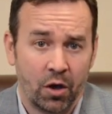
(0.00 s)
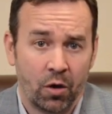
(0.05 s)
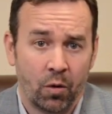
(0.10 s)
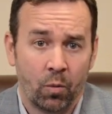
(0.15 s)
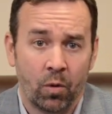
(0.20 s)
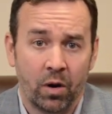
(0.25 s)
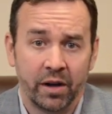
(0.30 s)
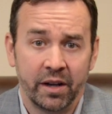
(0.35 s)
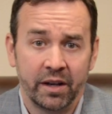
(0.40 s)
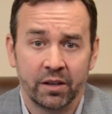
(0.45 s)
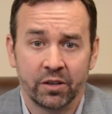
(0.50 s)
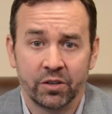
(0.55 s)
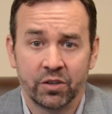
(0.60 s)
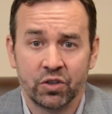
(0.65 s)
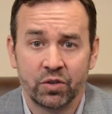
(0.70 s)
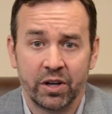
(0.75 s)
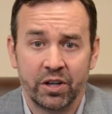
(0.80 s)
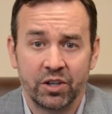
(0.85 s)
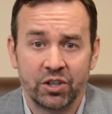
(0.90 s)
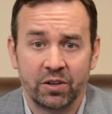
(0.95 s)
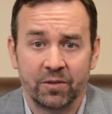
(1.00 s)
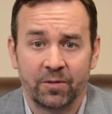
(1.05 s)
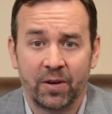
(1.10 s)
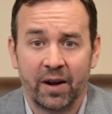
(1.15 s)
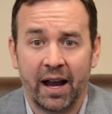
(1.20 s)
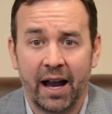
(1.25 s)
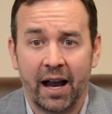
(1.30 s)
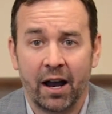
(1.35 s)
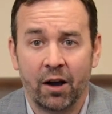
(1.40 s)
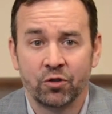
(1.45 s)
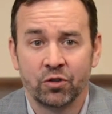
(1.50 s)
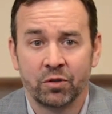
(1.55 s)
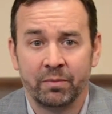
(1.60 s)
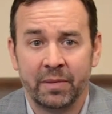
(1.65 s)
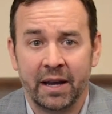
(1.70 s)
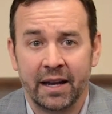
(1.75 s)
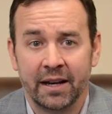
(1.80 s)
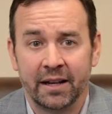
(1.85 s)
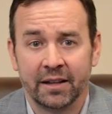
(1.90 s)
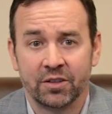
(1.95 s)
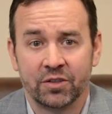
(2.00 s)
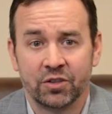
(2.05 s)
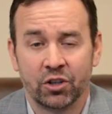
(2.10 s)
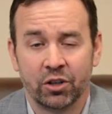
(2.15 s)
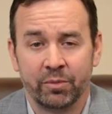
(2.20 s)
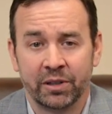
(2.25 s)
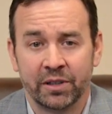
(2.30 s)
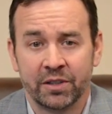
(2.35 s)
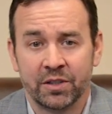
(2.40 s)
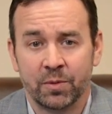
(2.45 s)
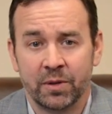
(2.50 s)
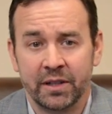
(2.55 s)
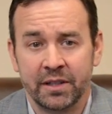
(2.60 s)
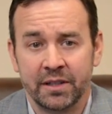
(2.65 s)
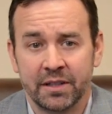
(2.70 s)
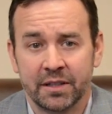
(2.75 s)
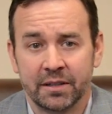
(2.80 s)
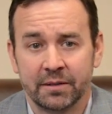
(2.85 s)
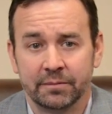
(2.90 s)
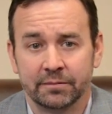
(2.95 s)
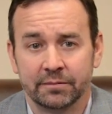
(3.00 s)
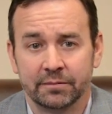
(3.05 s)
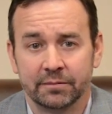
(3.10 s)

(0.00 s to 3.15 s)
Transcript: Want an illustration for how dramatic the turbulence was?